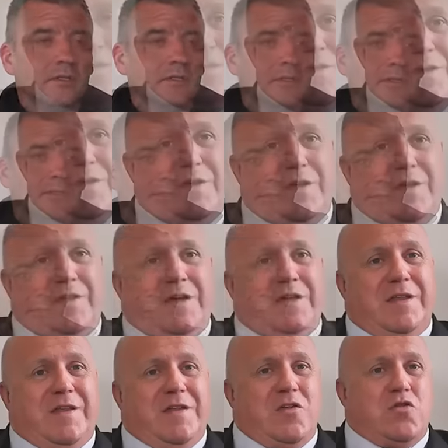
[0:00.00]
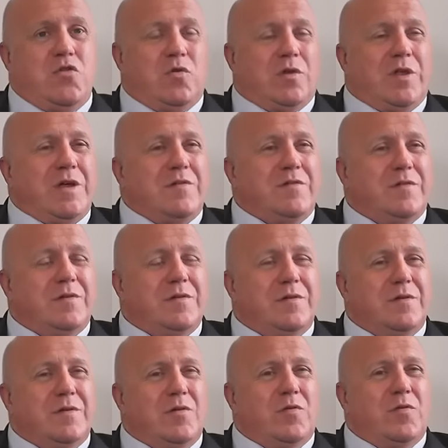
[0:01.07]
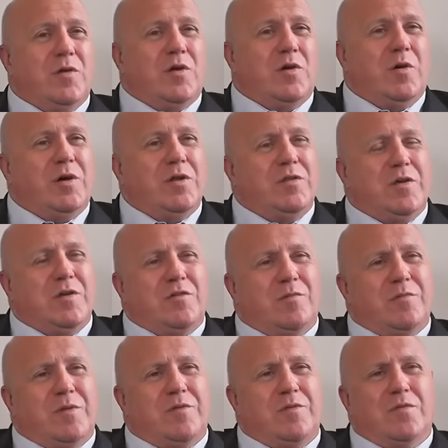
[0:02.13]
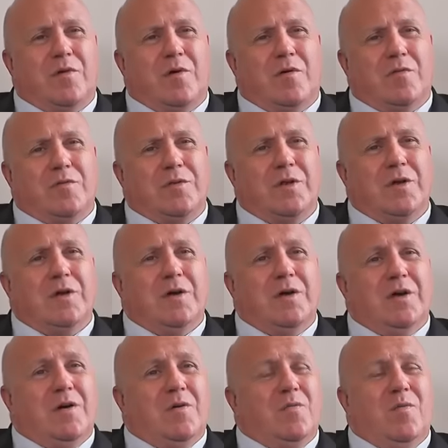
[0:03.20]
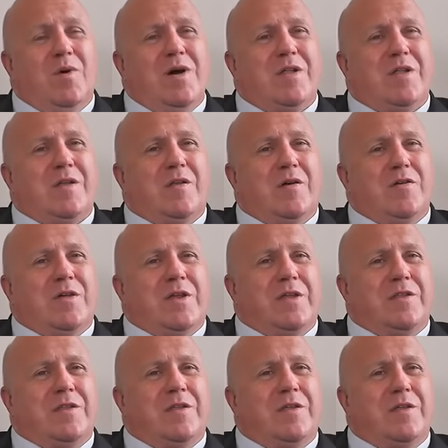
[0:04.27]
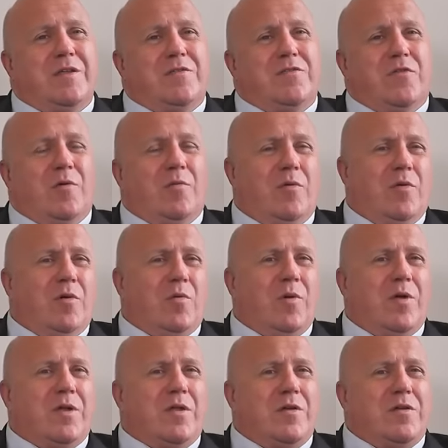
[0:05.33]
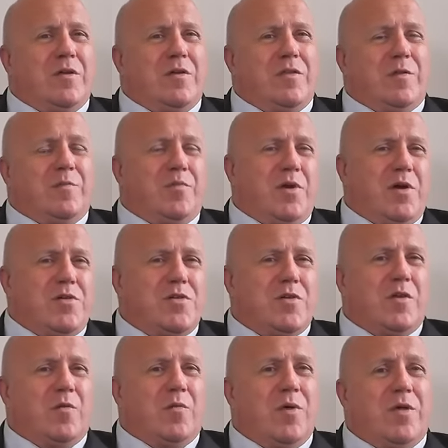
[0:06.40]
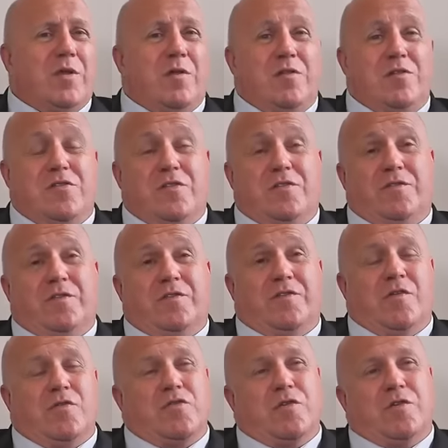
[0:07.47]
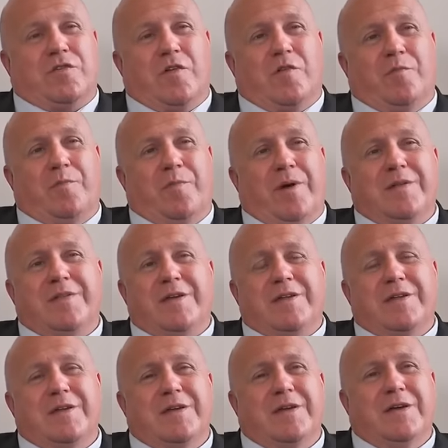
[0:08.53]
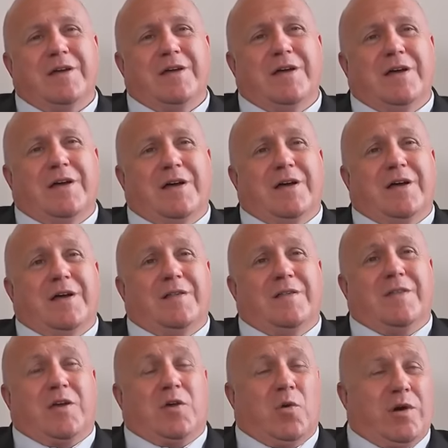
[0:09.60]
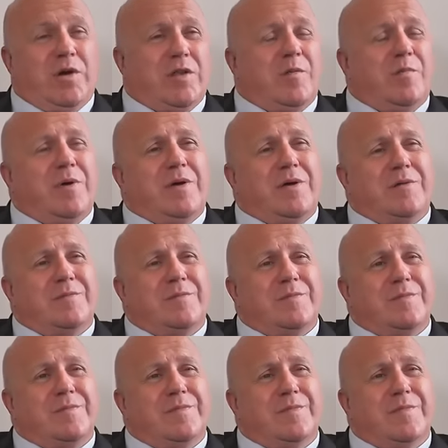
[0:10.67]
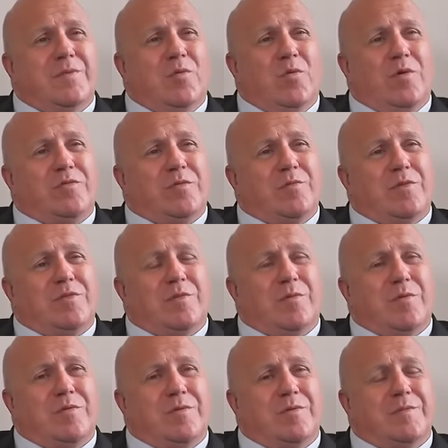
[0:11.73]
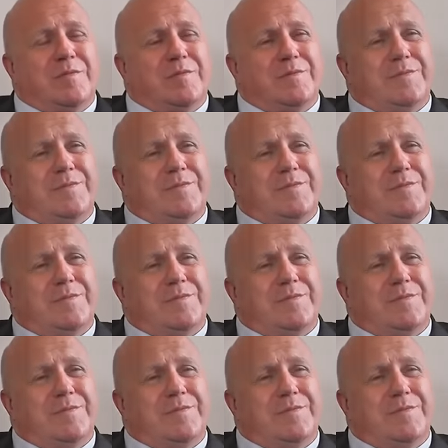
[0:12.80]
At the end of the day, it's your life. You know, the quicker you get somebody involved, whether or not you're in trouble or whether or not you're under pressure or whether or not it's just to structure yourself better, and the quicker the better. No ifs and buts about it.